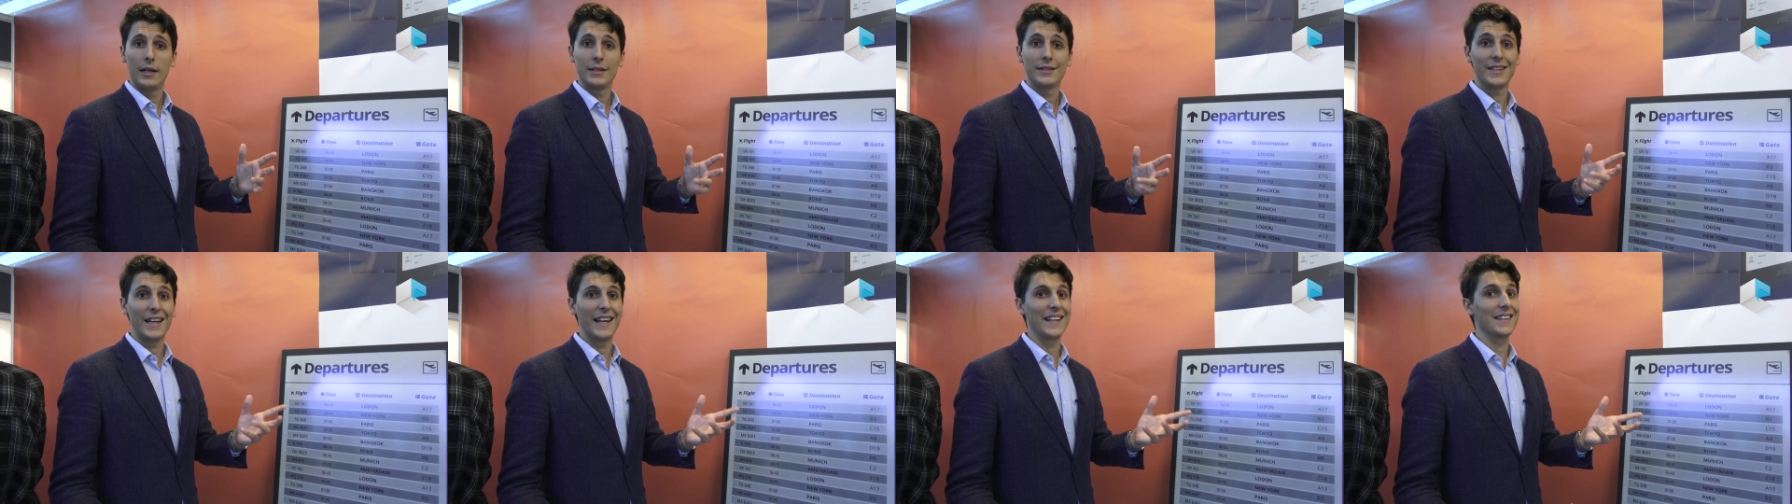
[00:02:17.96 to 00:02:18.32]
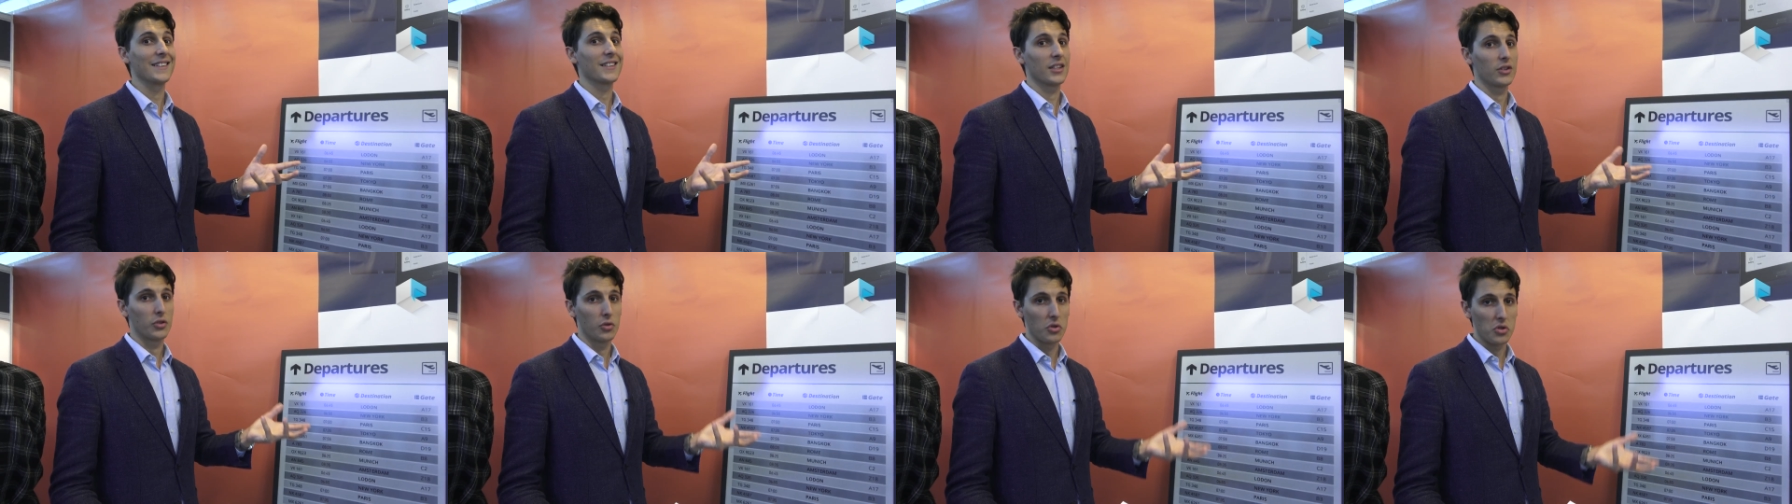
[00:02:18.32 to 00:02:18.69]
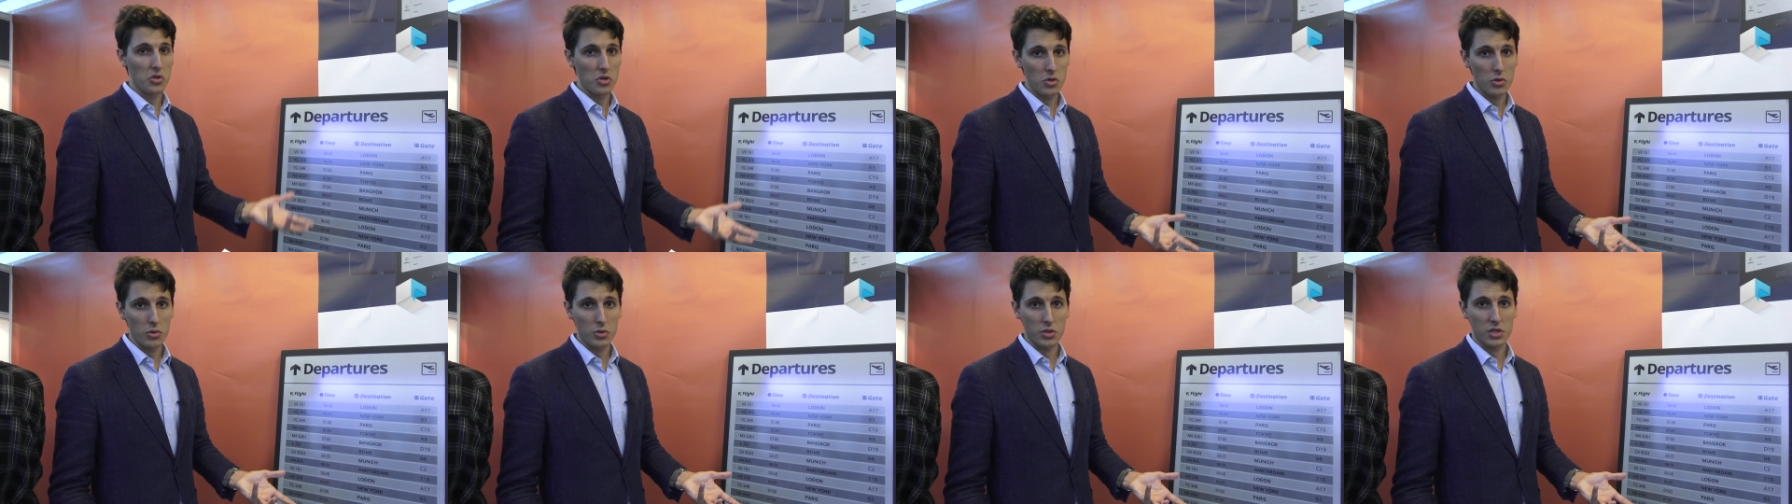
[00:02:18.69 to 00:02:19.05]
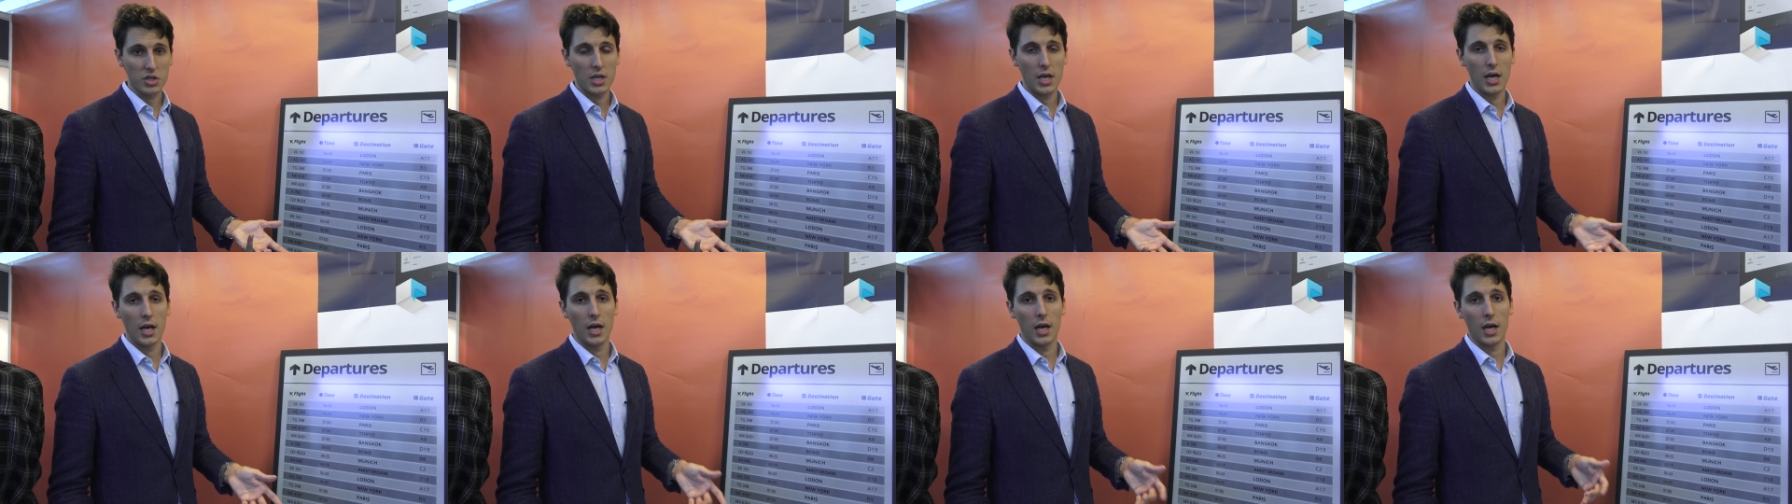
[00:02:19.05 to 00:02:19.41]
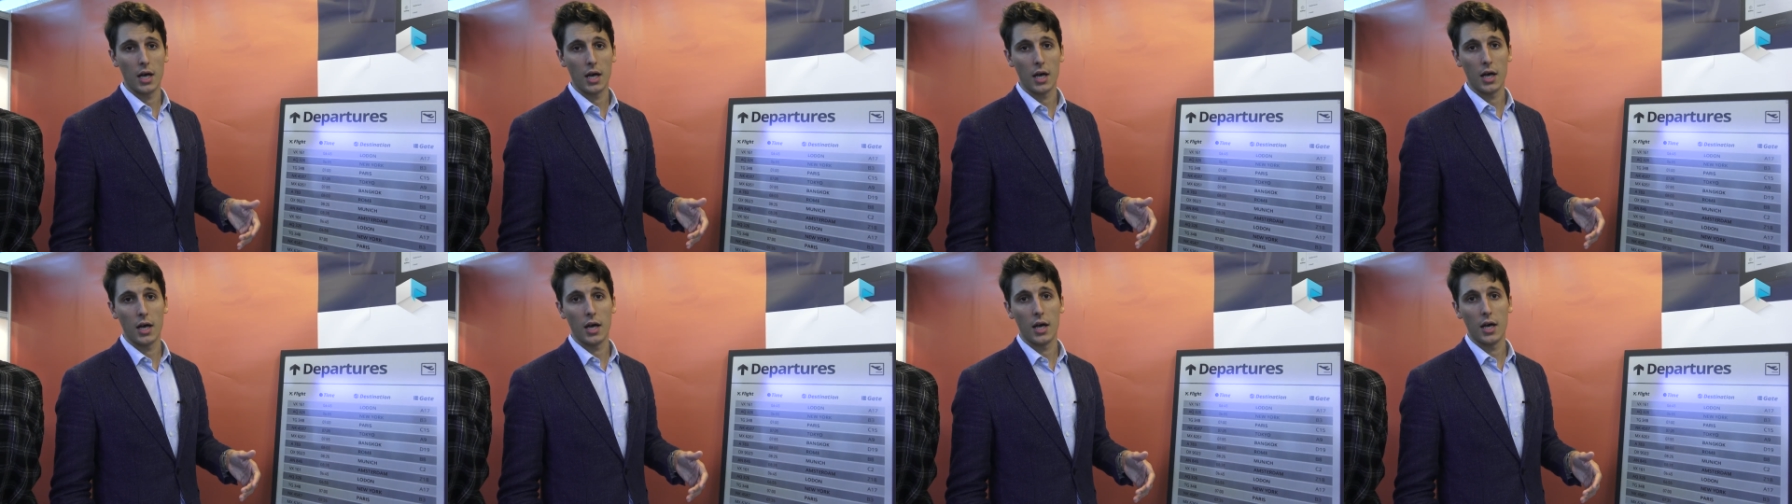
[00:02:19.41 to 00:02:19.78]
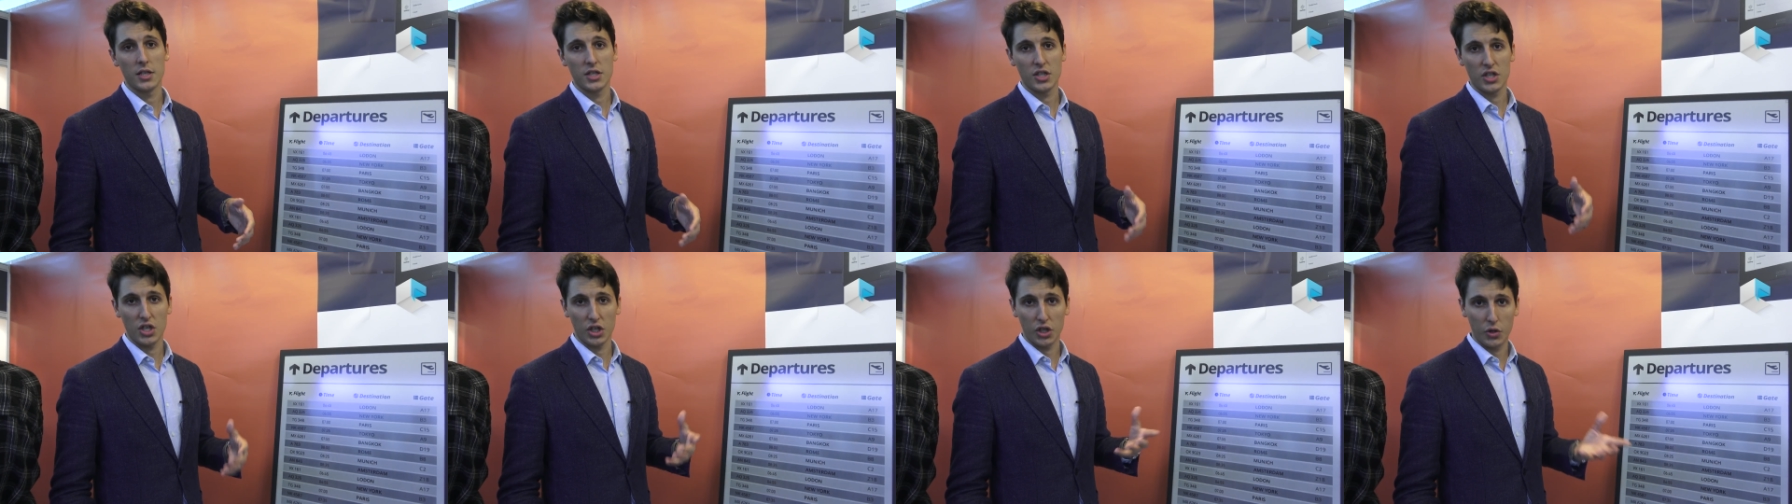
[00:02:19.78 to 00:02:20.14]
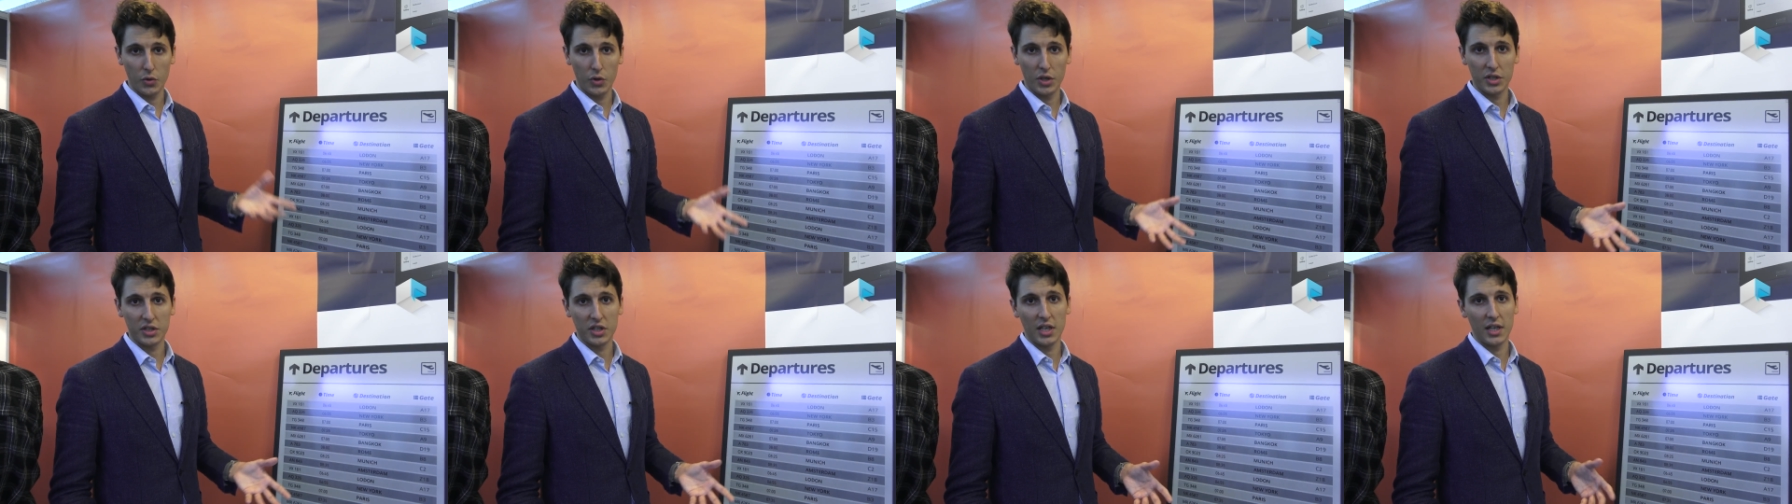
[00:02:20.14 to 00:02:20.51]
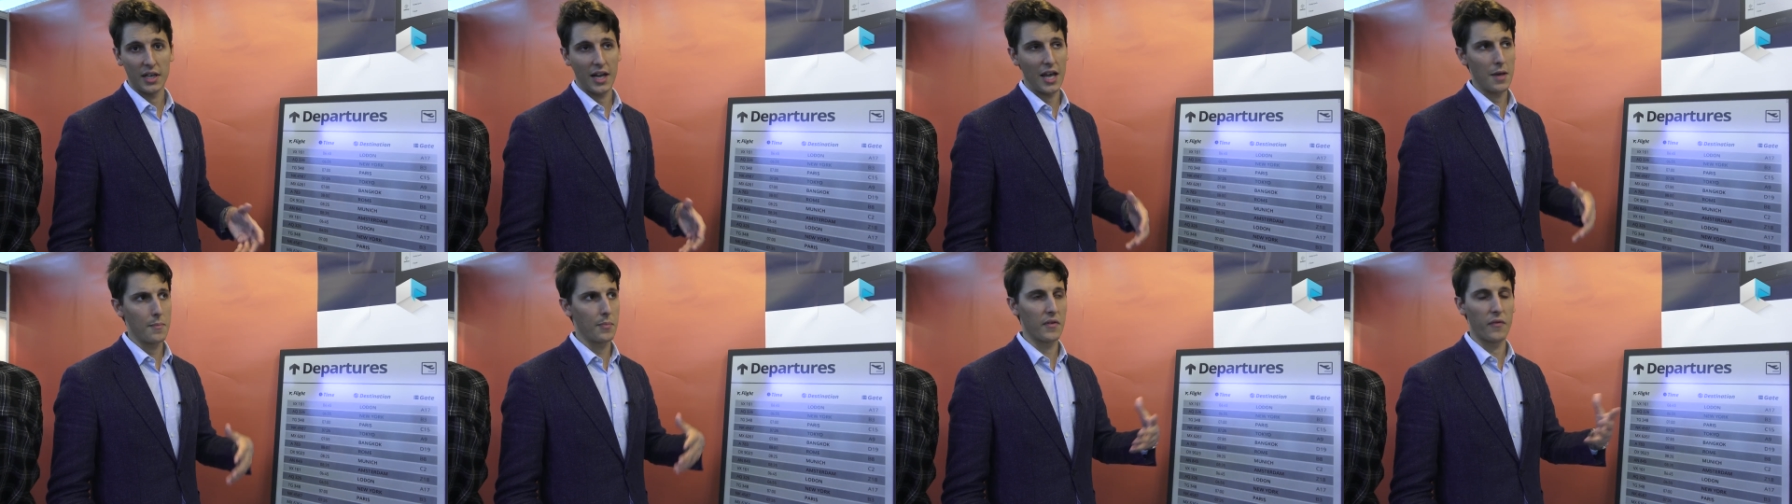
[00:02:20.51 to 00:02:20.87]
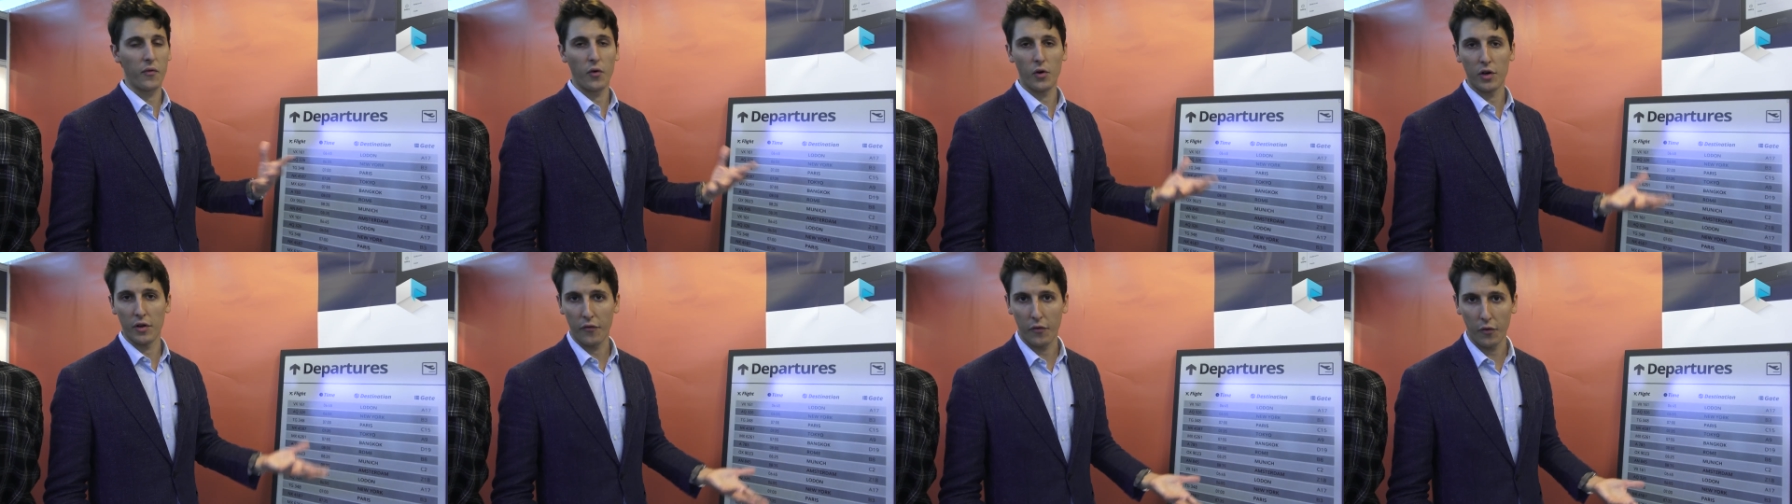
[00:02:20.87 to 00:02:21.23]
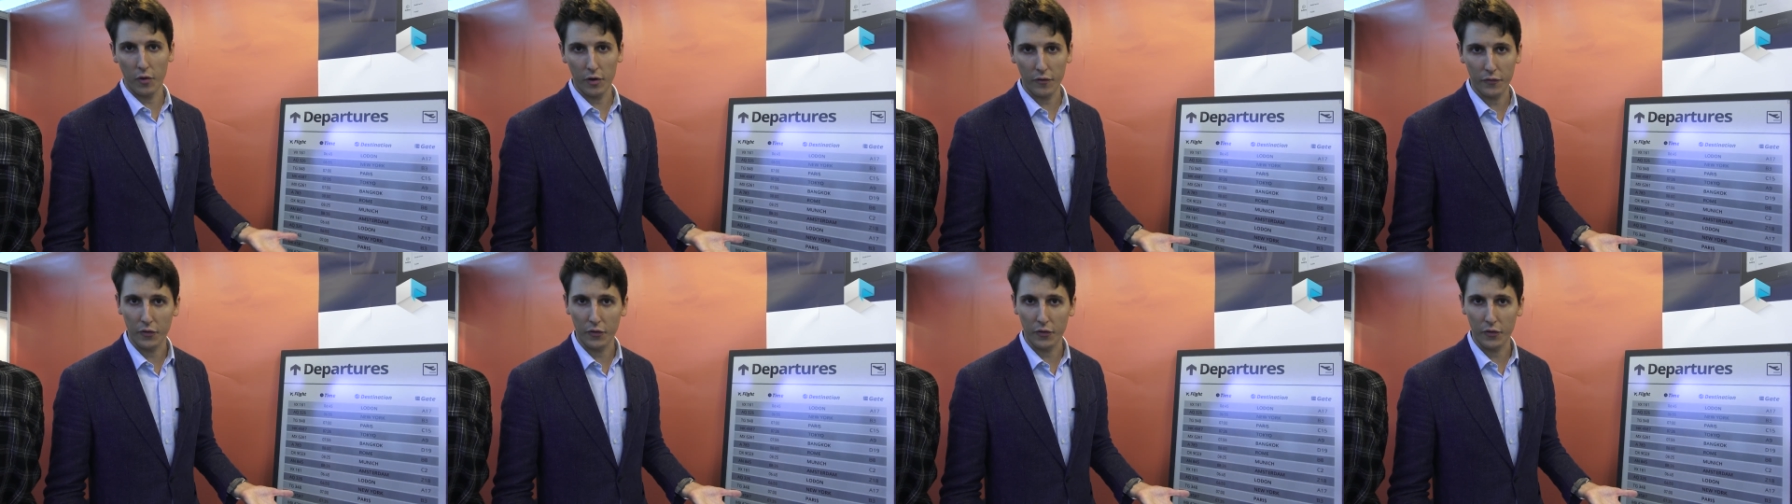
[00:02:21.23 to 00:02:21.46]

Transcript: tend to use uh, security and IP44,